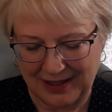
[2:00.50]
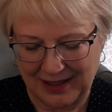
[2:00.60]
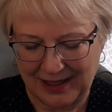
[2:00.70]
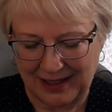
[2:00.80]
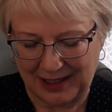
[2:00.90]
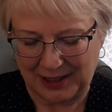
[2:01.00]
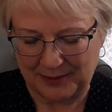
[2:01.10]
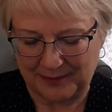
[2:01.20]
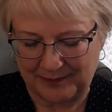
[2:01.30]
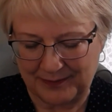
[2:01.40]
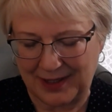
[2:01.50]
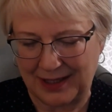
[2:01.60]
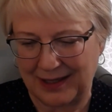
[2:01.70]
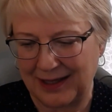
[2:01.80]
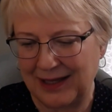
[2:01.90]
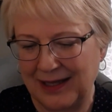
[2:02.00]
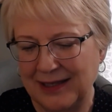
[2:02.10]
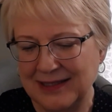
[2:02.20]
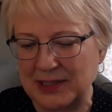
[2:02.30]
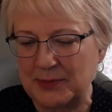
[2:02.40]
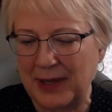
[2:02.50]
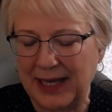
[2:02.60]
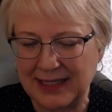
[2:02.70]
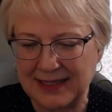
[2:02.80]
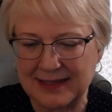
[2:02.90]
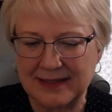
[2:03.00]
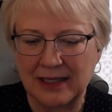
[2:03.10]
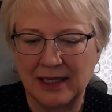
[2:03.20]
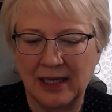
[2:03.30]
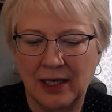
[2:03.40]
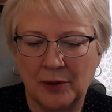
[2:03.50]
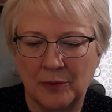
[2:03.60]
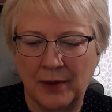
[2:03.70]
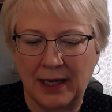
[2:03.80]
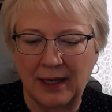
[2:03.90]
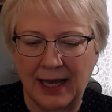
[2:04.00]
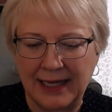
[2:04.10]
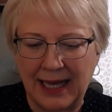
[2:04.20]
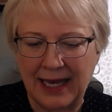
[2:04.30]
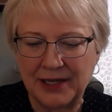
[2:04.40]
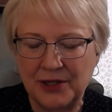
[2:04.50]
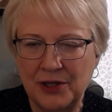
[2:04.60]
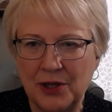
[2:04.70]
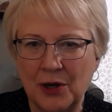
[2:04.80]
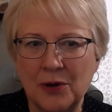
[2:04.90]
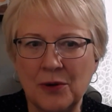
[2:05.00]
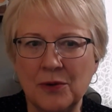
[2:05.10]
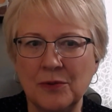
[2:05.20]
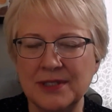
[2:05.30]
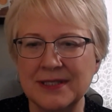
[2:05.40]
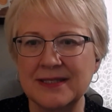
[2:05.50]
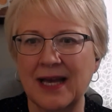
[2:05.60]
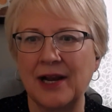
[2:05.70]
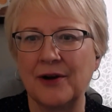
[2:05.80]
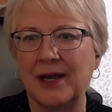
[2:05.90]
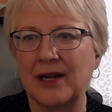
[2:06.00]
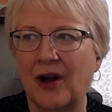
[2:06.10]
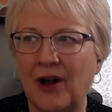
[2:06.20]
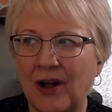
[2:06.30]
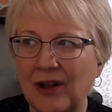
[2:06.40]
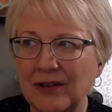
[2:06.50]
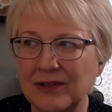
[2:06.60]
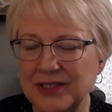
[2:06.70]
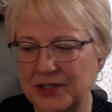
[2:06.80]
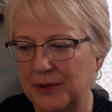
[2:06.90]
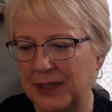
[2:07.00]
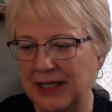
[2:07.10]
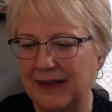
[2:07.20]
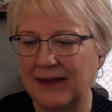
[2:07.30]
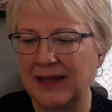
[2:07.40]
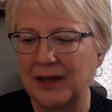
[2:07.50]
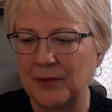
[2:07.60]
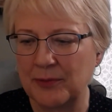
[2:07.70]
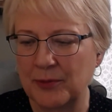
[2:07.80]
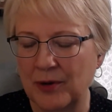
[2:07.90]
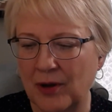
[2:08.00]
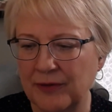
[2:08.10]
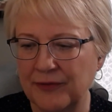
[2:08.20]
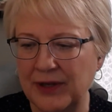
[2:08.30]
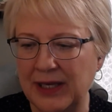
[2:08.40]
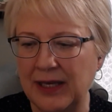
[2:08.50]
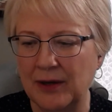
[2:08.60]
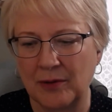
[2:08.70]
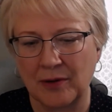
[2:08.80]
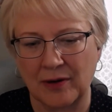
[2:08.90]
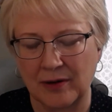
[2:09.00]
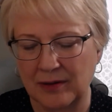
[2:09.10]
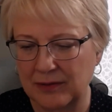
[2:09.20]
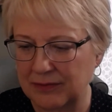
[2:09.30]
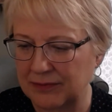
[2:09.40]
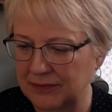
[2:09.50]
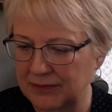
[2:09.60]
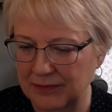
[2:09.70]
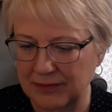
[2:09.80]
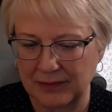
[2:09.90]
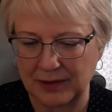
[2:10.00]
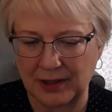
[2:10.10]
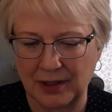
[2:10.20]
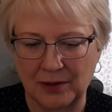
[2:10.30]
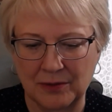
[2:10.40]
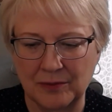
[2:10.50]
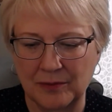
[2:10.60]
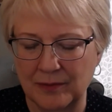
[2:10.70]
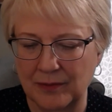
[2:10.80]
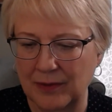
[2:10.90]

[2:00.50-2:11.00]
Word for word: of um, Mm-hmm. space. Mm-hmm. Well, I had no desire at all to do anything with pornography or, you know,